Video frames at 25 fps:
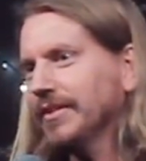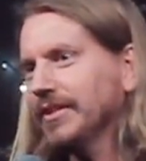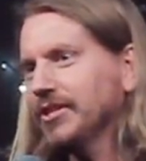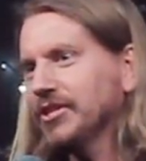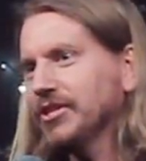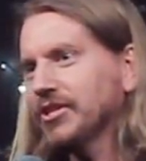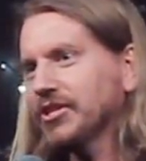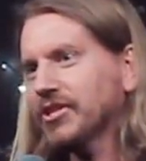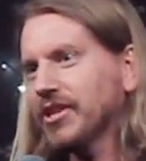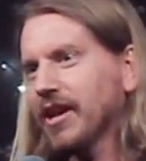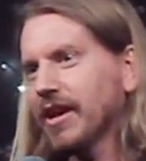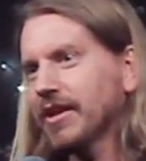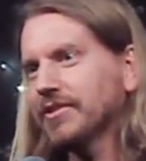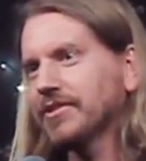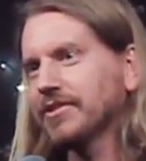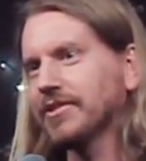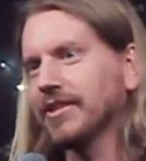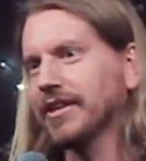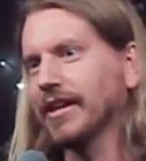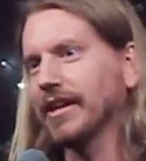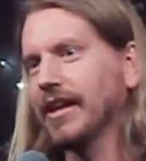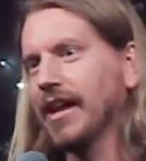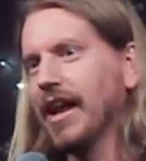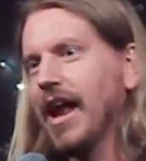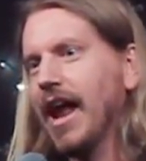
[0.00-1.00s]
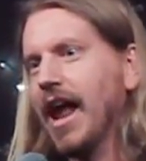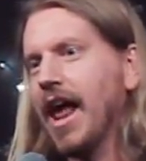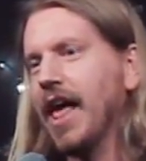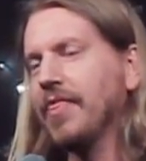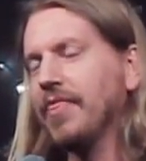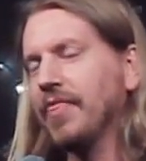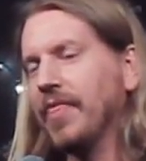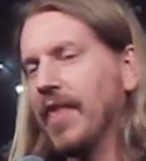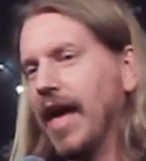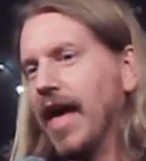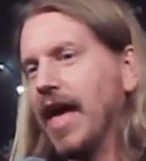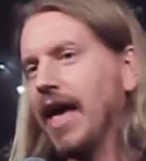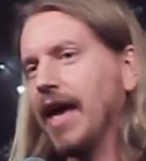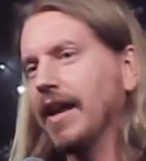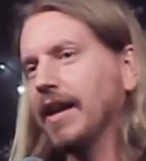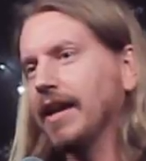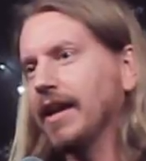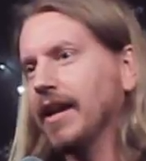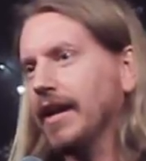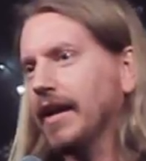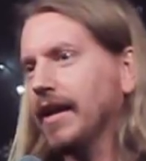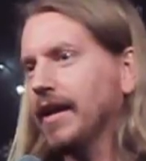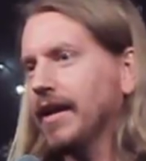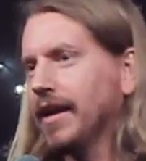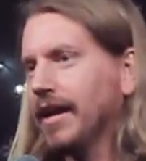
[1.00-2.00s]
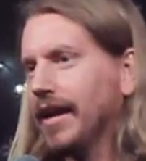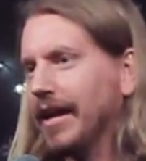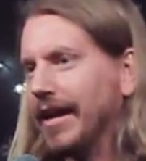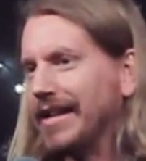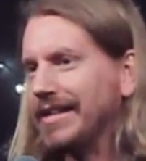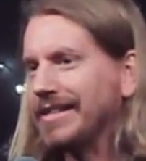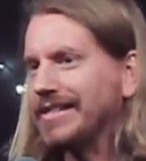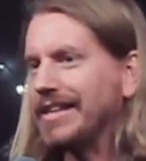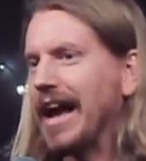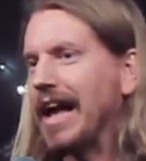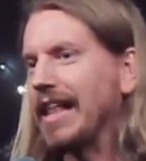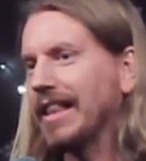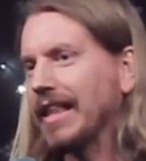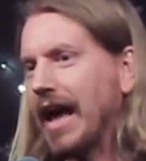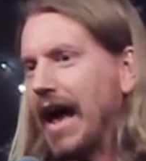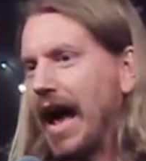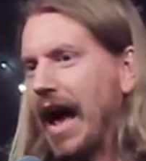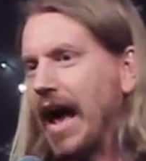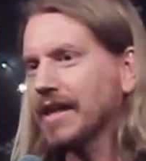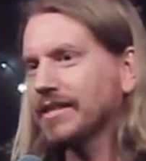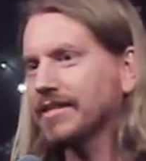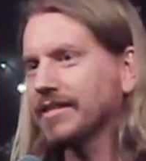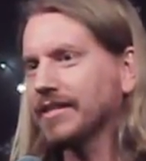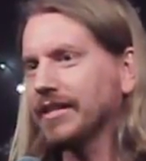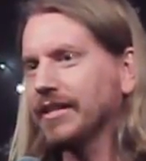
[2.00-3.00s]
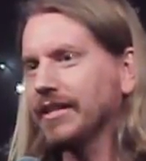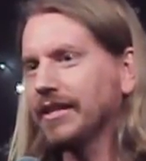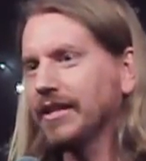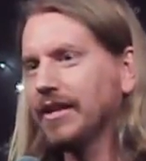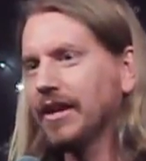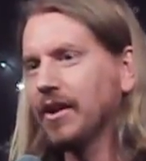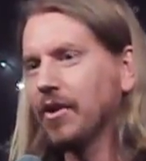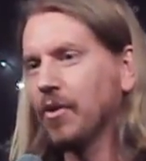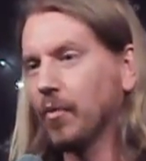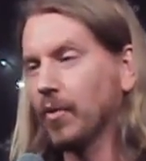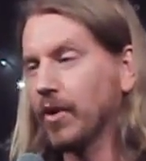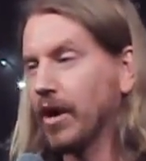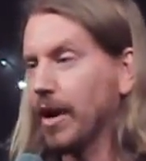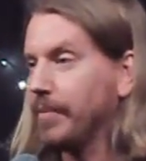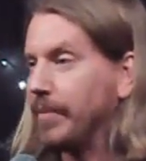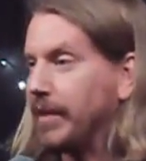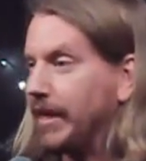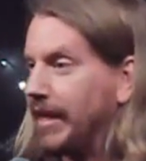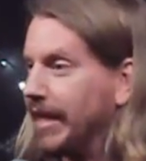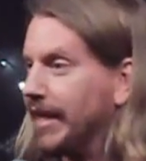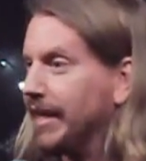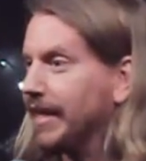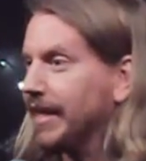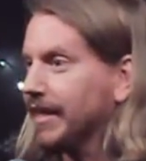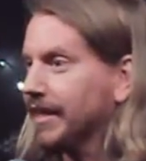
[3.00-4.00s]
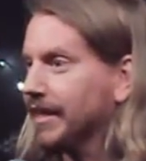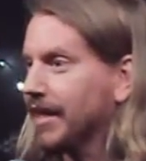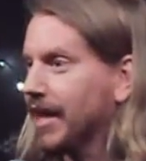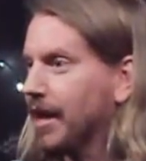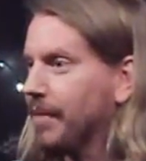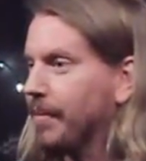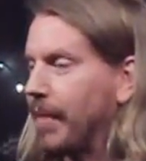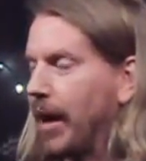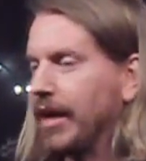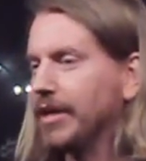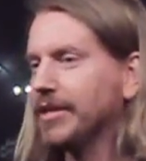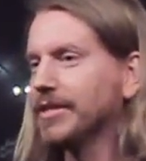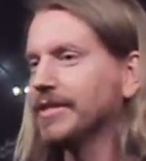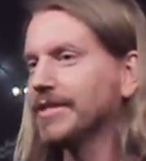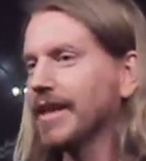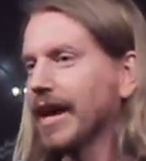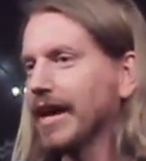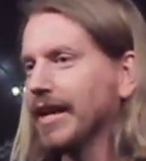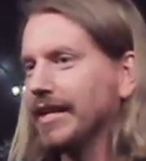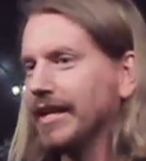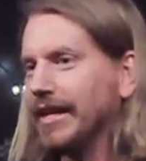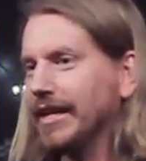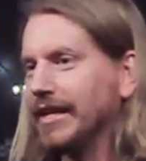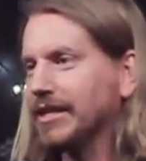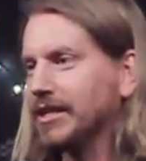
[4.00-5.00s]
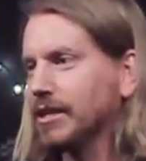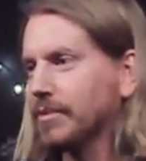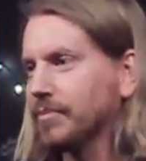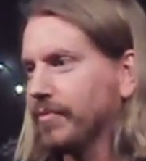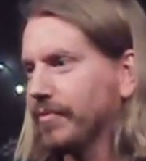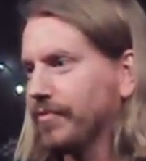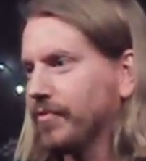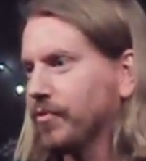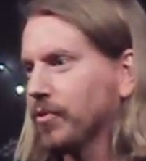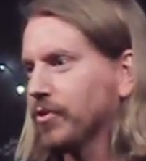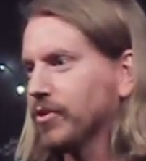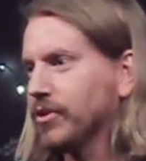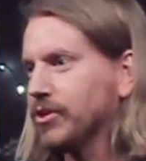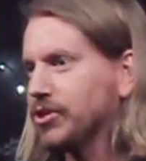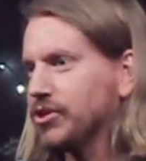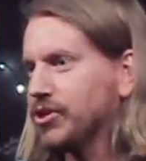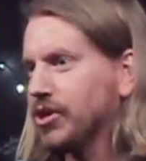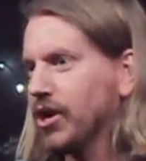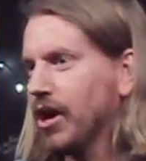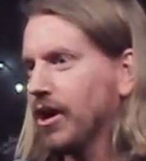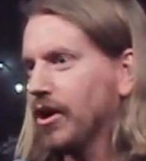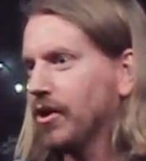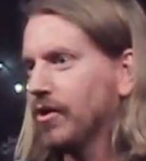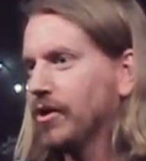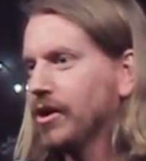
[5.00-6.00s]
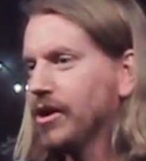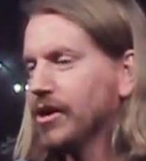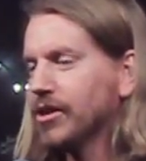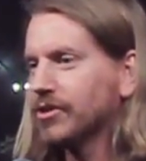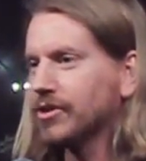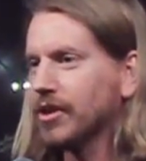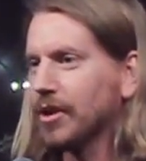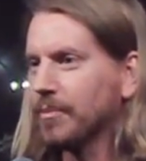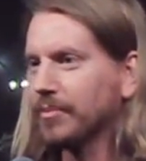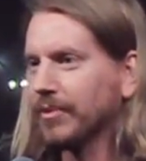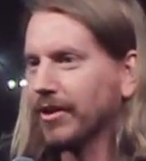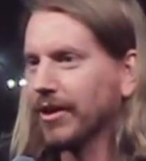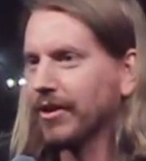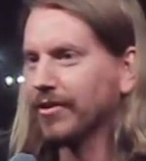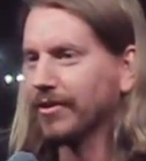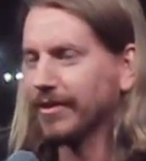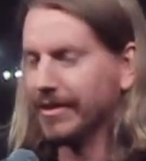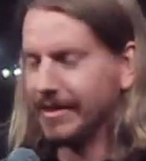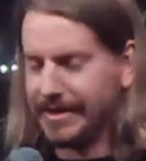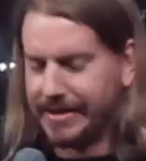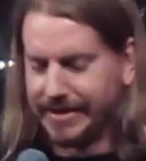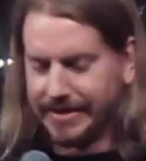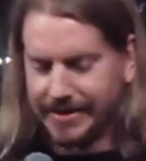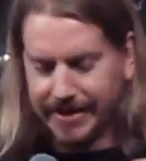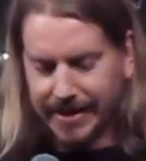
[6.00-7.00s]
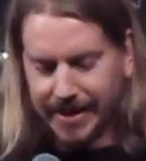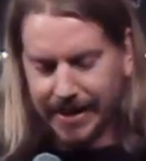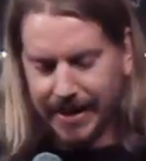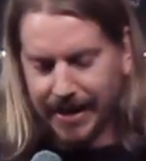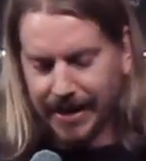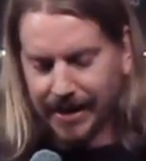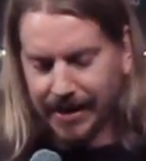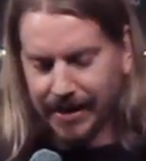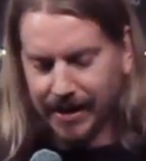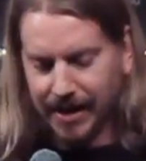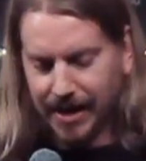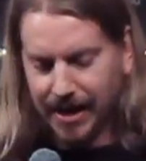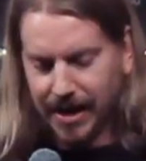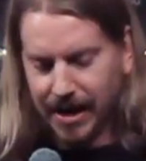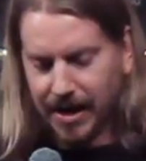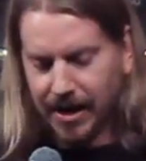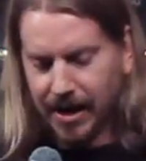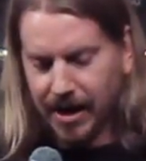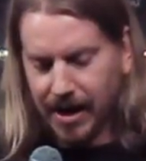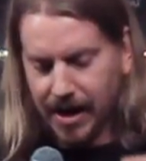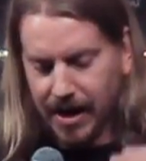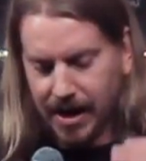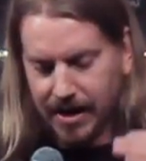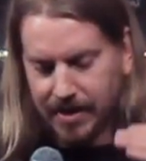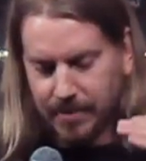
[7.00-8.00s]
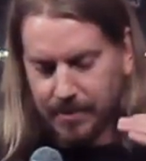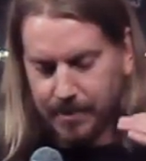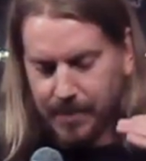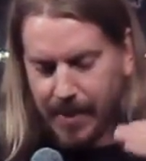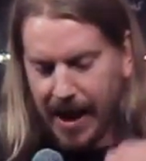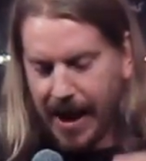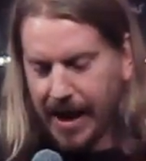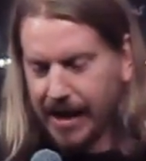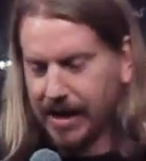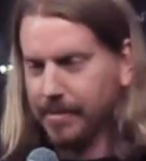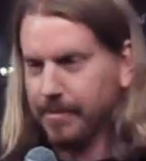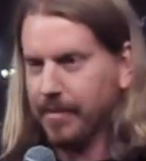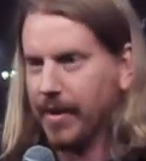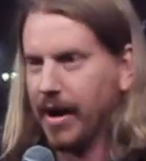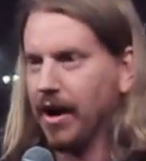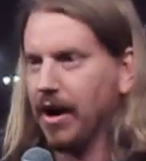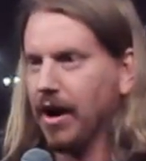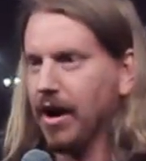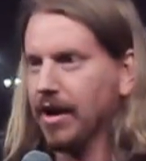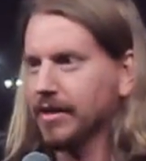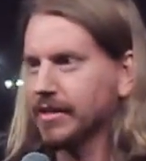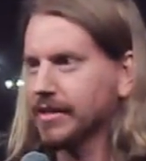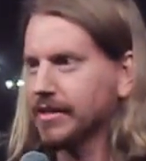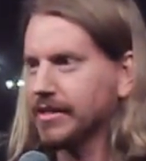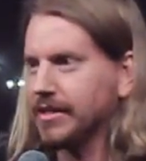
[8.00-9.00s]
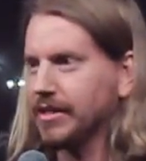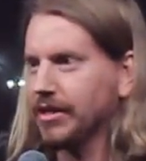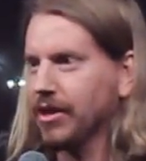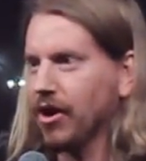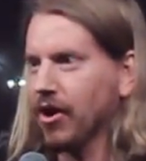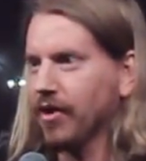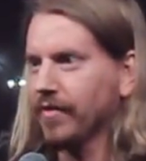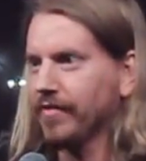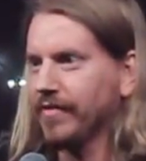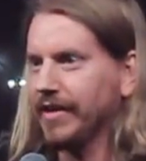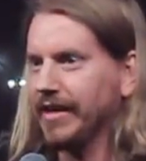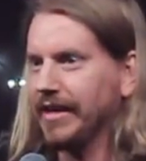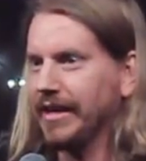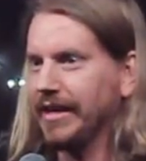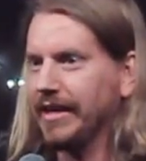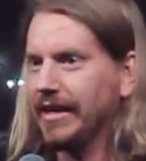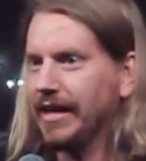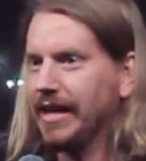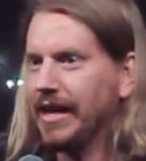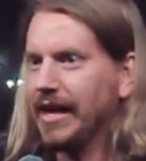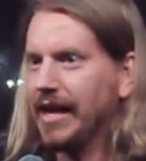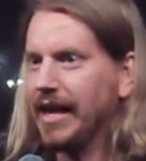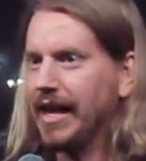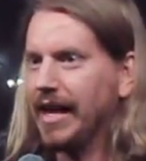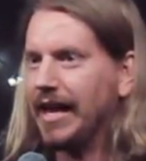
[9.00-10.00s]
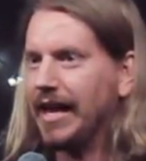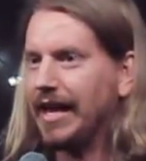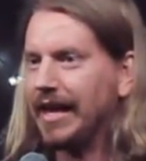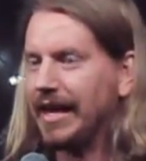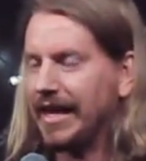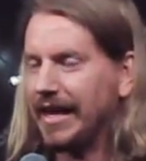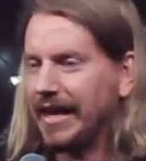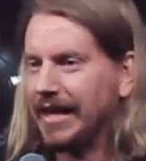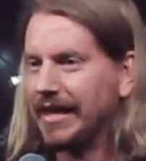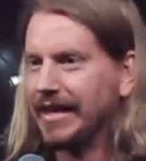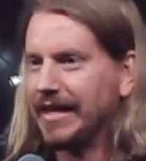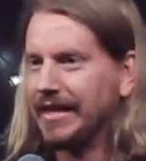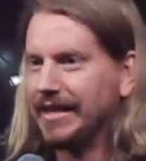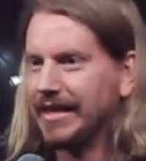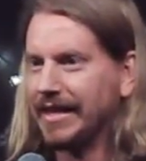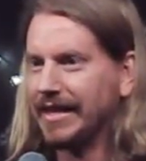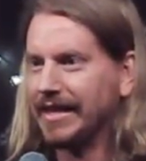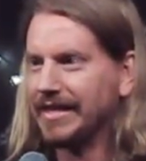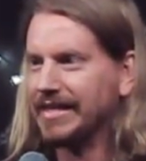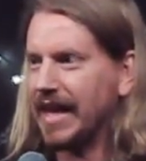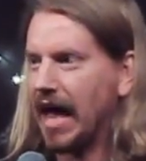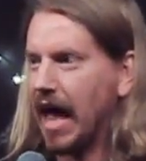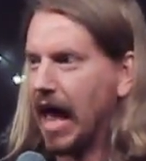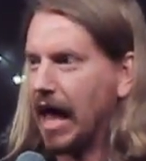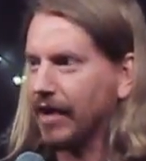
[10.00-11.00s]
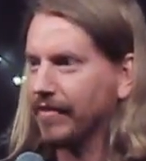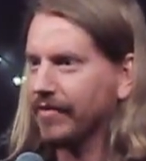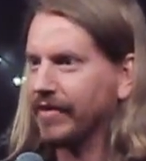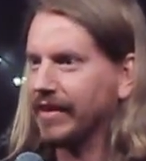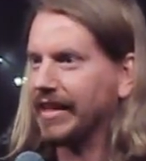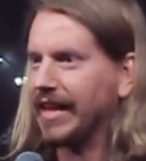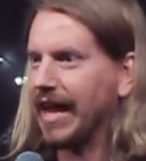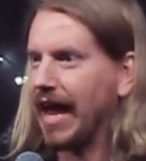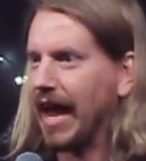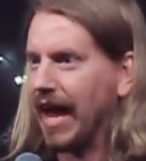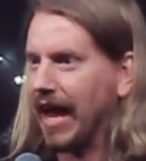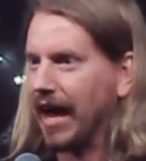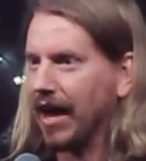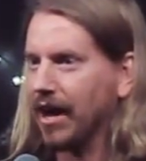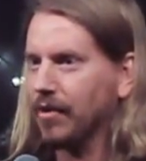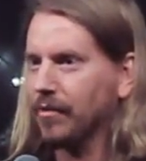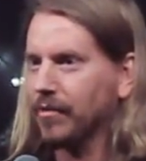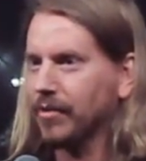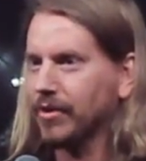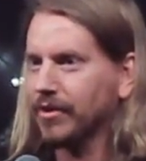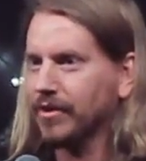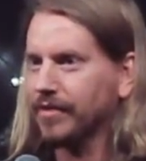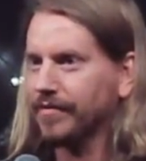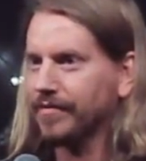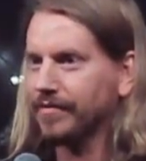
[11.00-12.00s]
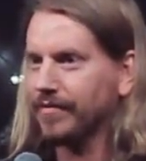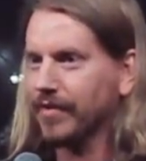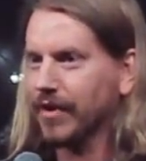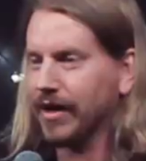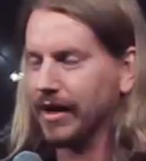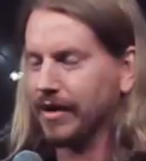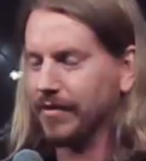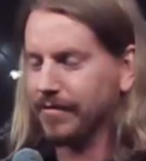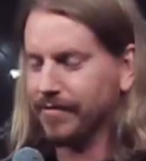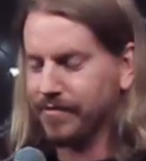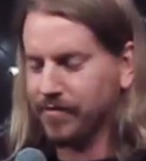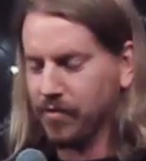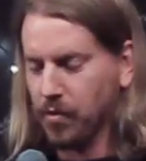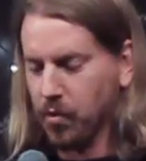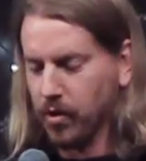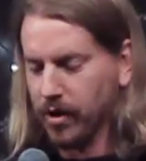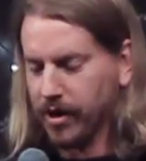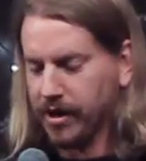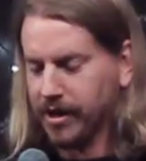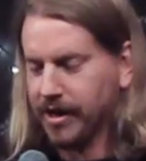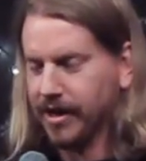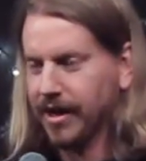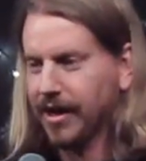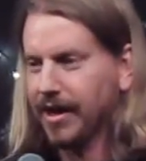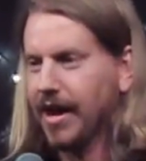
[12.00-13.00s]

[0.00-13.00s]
Disgusting. And then, in Tallahassee, when I'm eating them, I decide to eat them before the show. So I'm literally sitting at the back of my Honda CR-V eating these out of a can with a fucking fork.